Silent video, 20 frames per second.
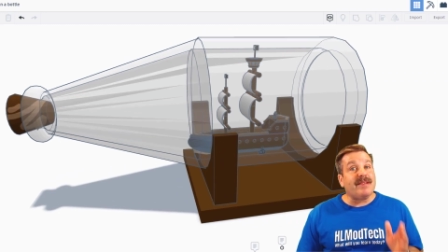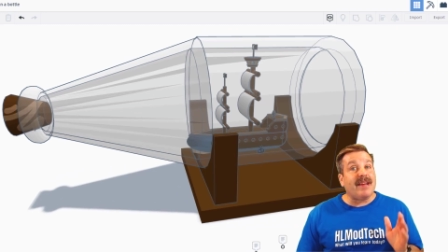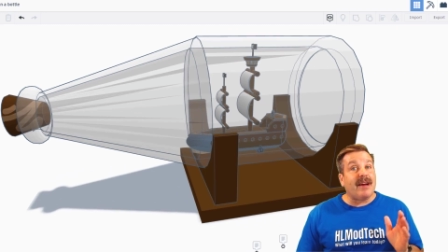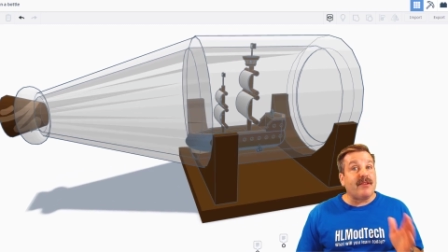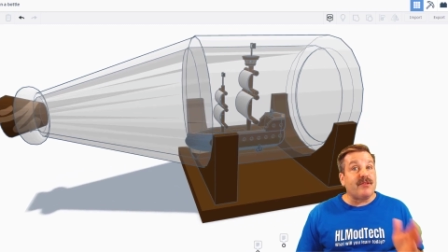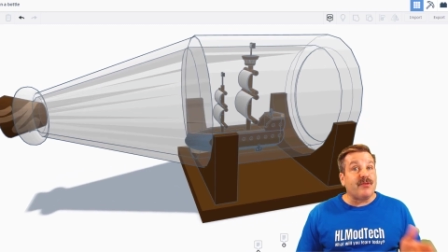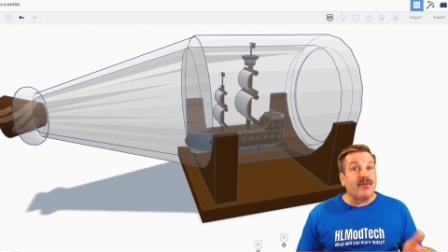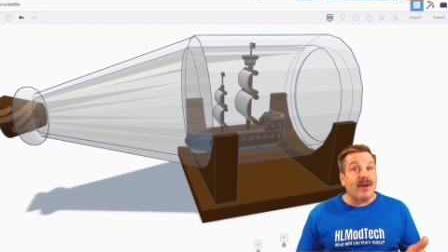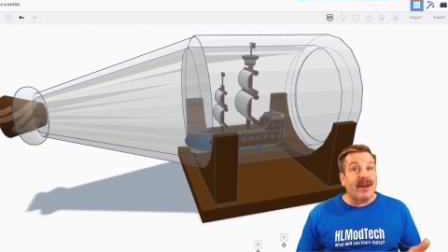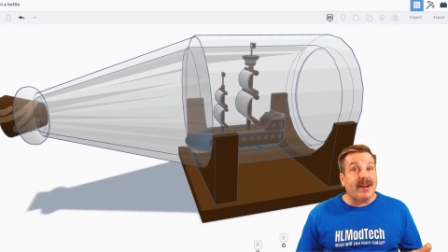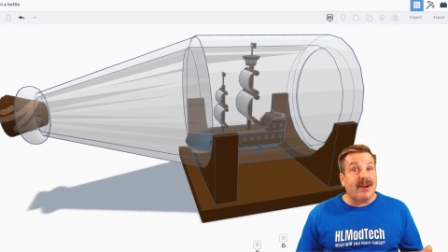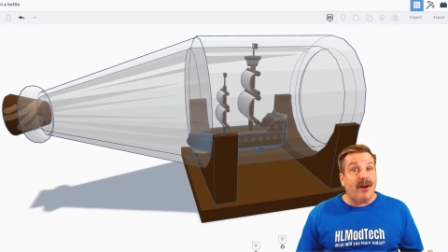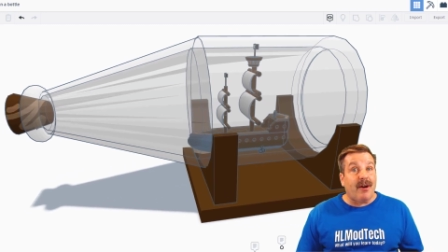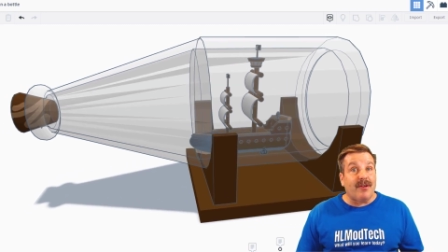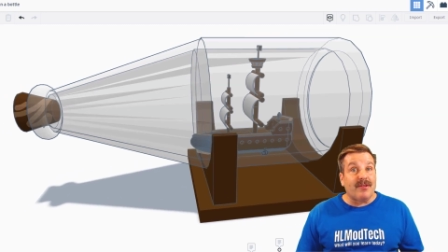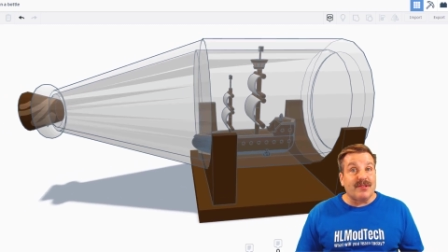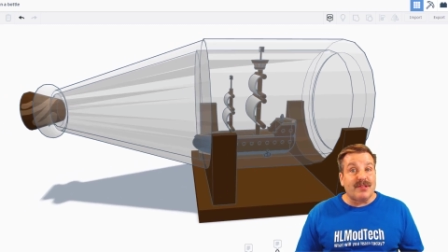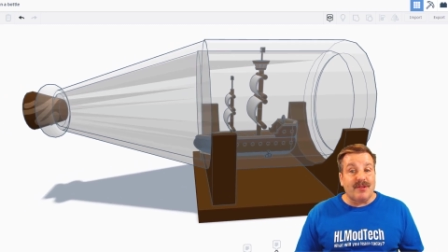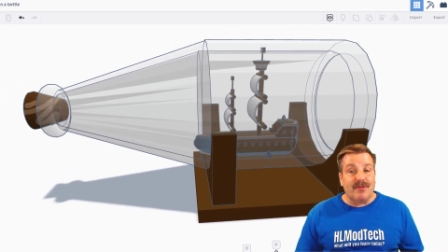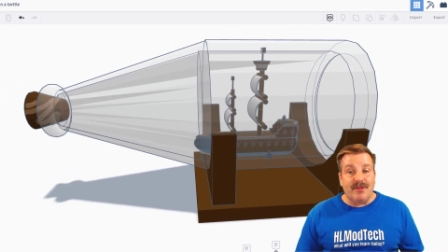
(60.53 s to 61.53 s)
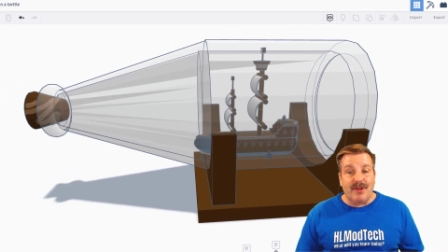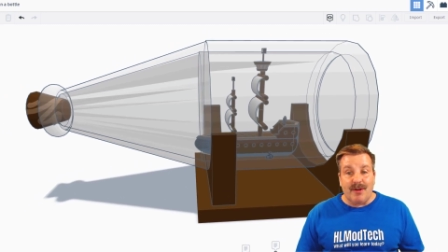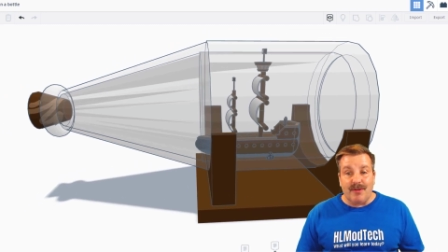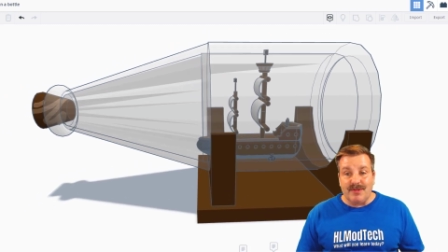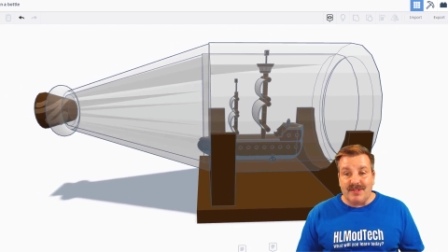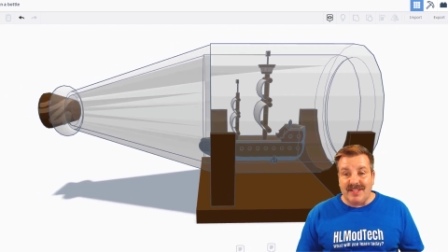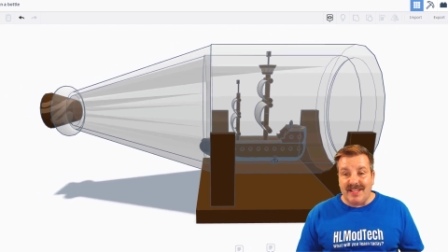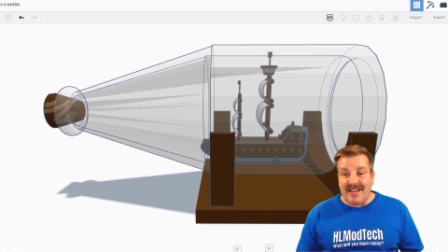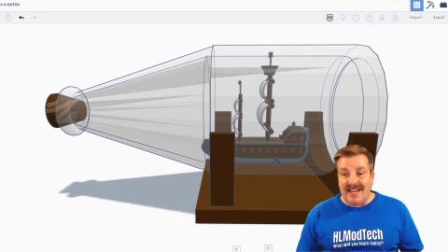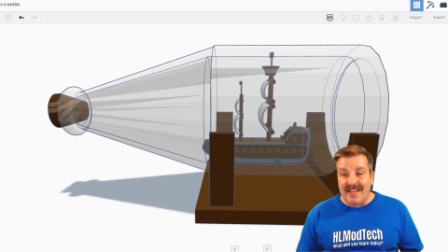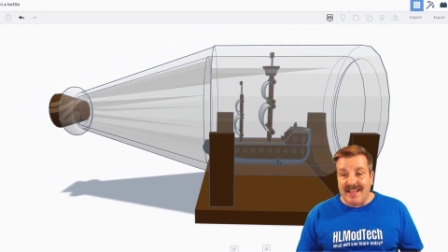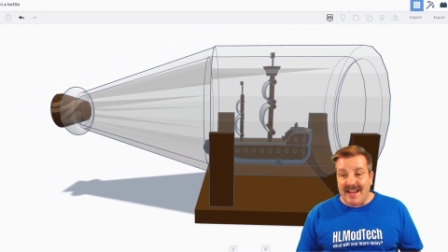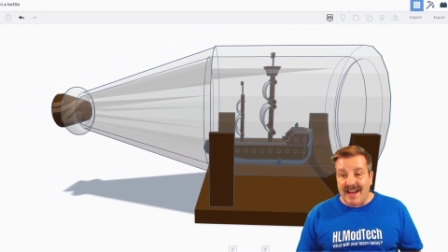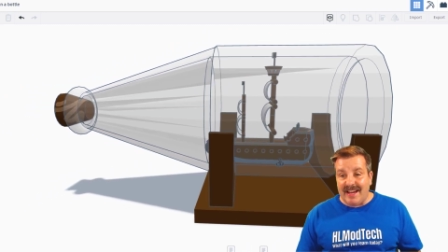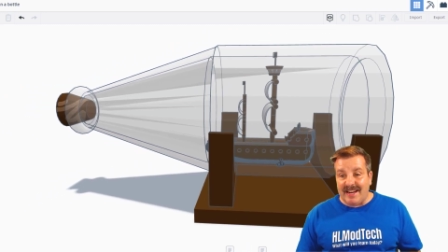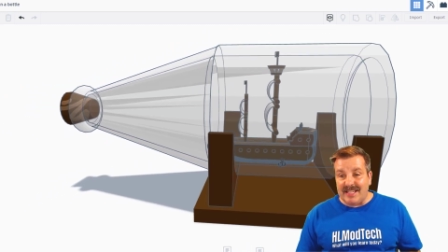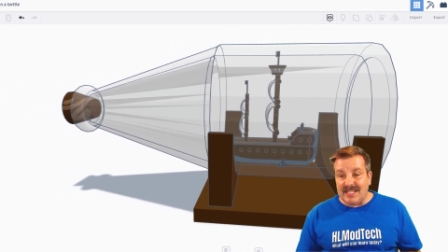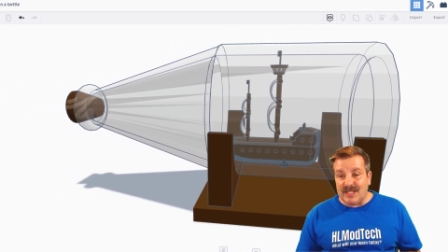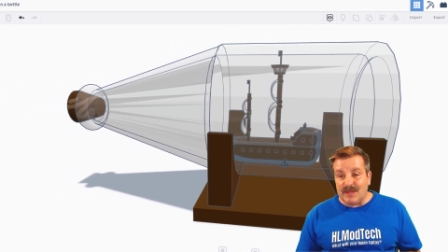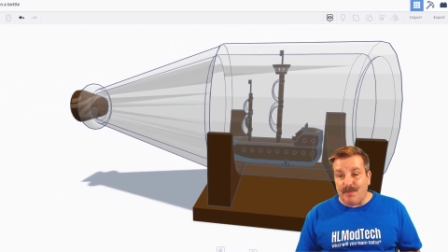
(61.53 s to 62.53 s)
Now Drake also notes that he
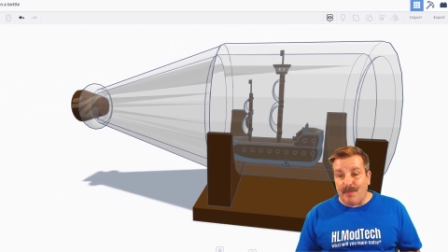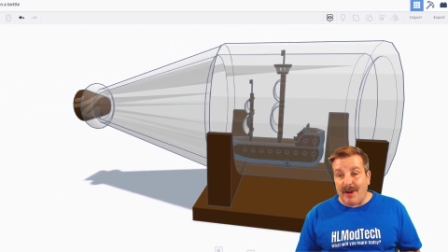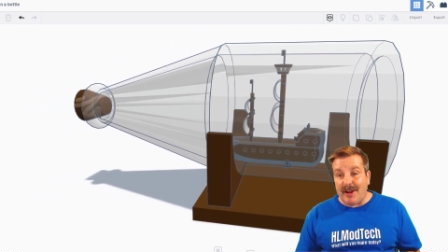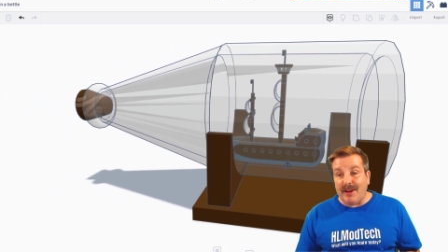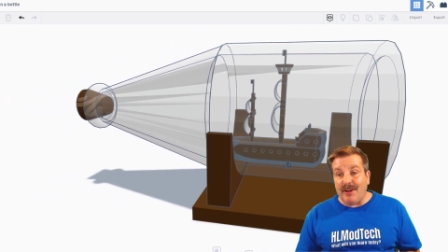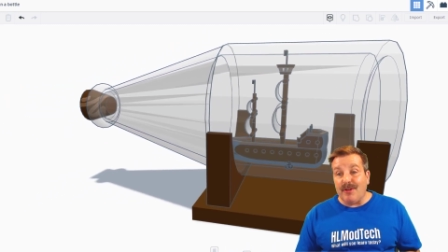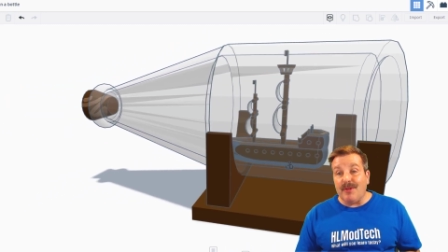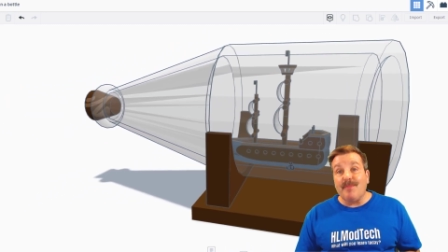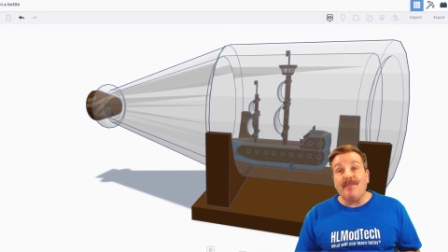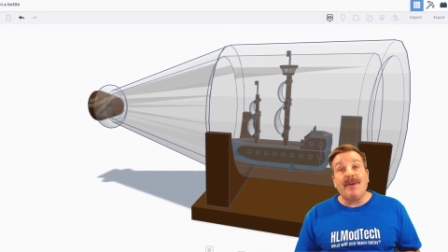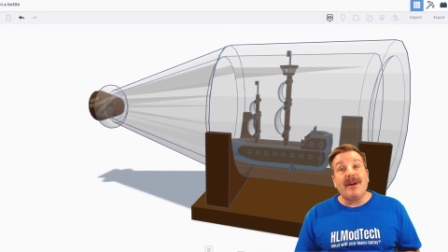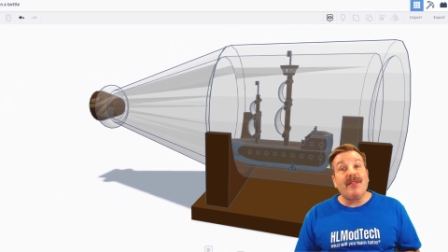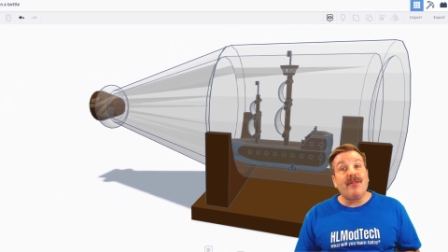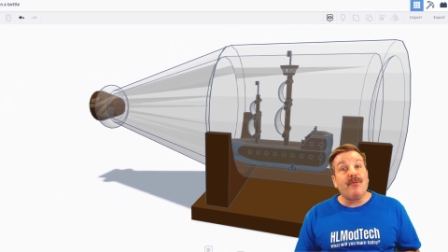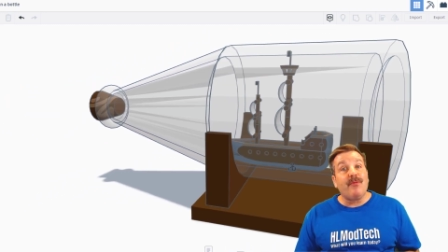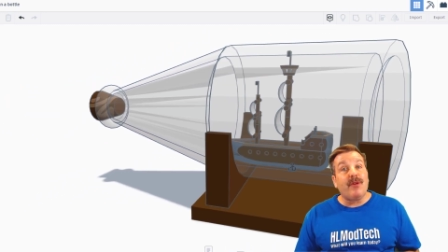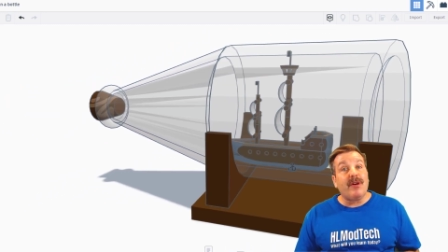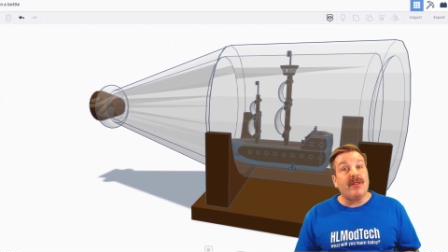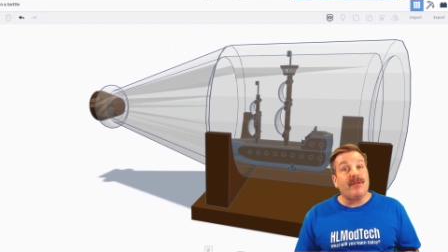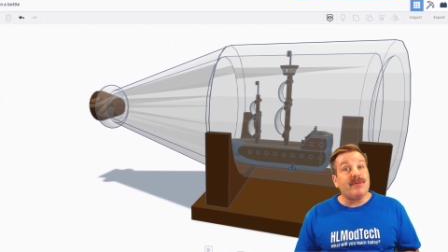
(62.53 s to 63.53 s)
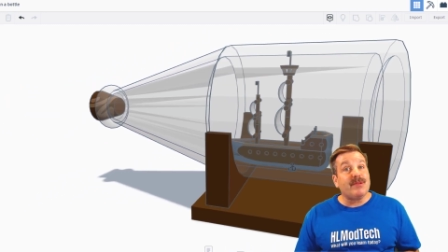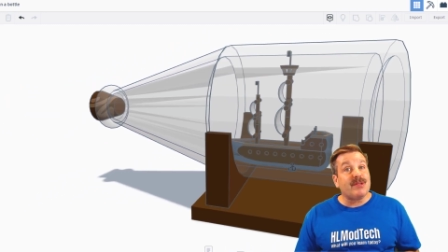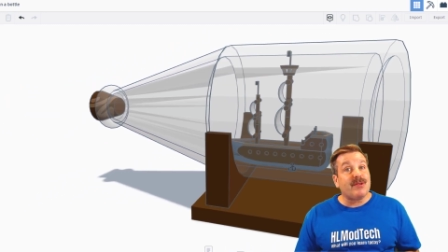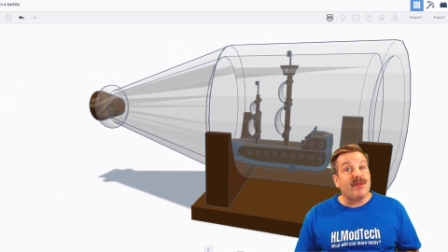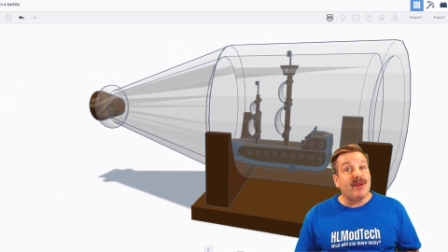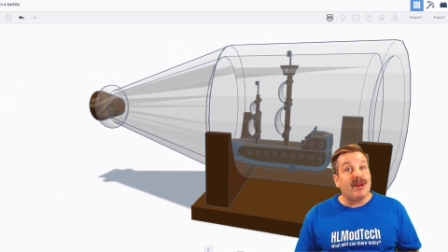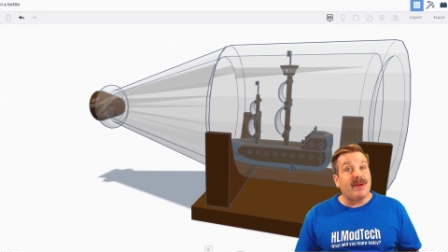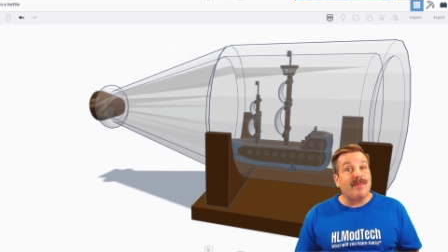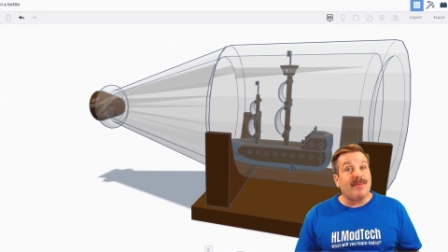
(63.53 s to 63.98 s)
got inspired by the one that was created